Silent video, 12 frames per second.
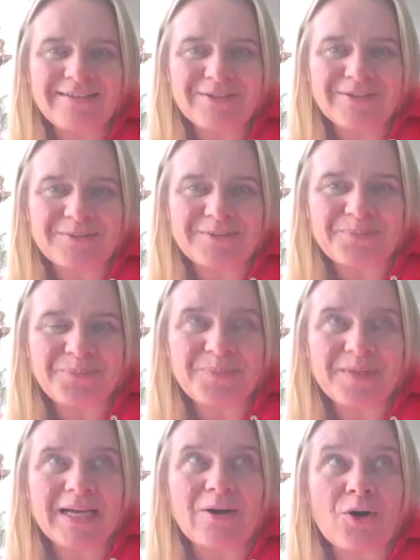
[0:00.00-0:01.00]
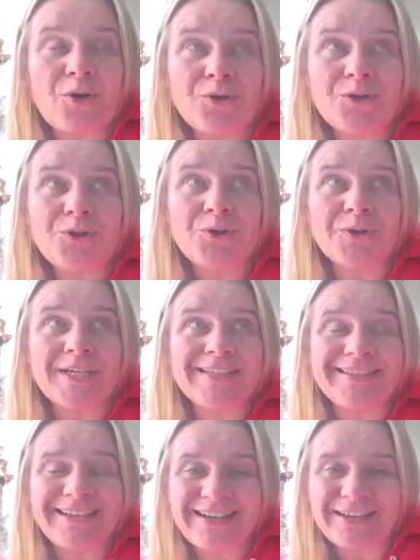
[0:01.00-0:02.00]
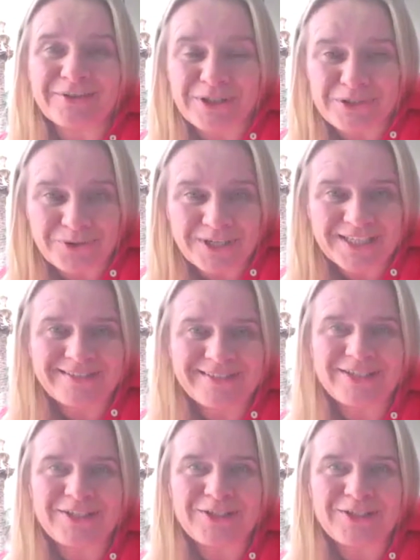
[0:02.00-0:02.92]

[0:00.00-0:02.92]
later on during the retreat